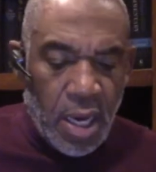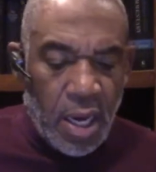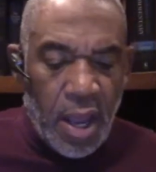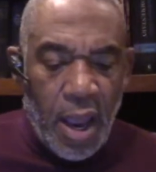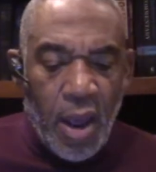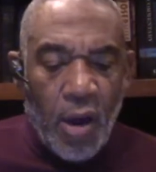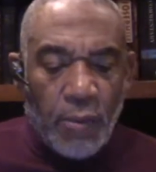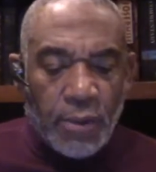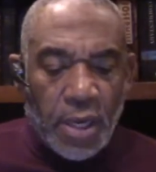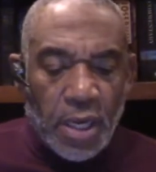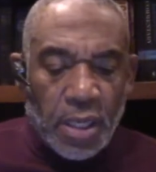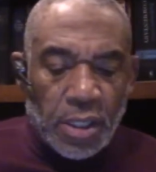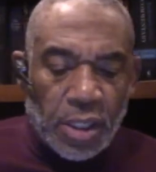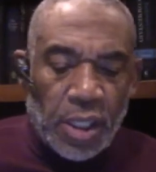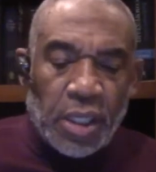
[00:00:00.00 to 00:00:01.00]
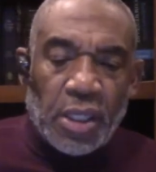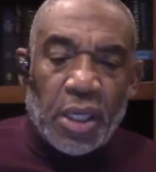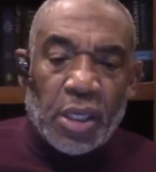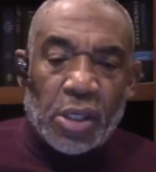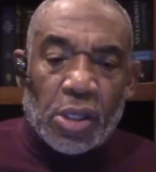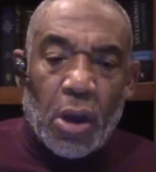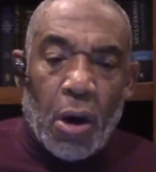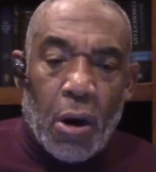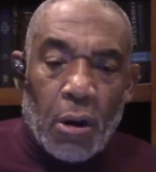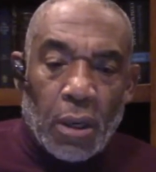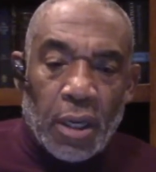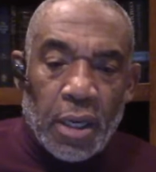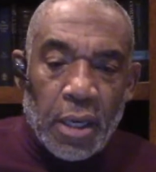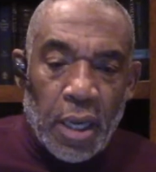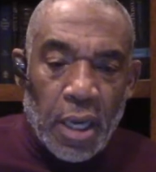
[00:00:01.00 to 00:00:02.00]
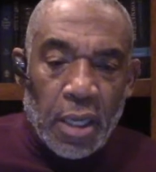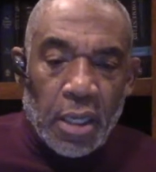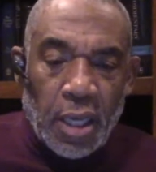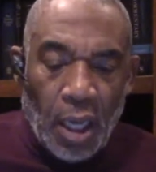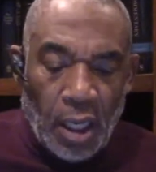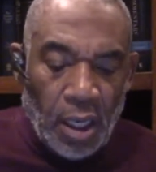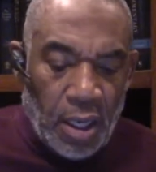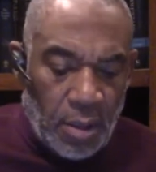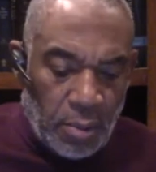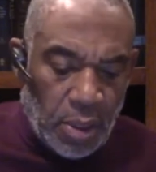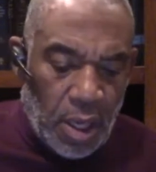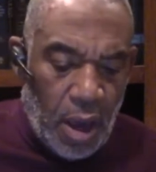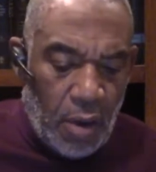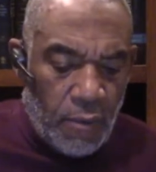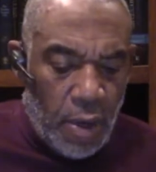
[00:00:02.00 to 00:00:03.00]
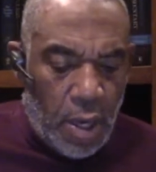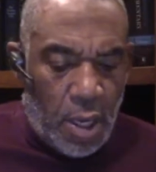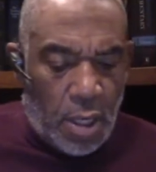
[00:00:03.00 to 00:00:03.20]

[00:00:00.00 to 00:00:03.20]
had helped and assisted Saul in killing himself.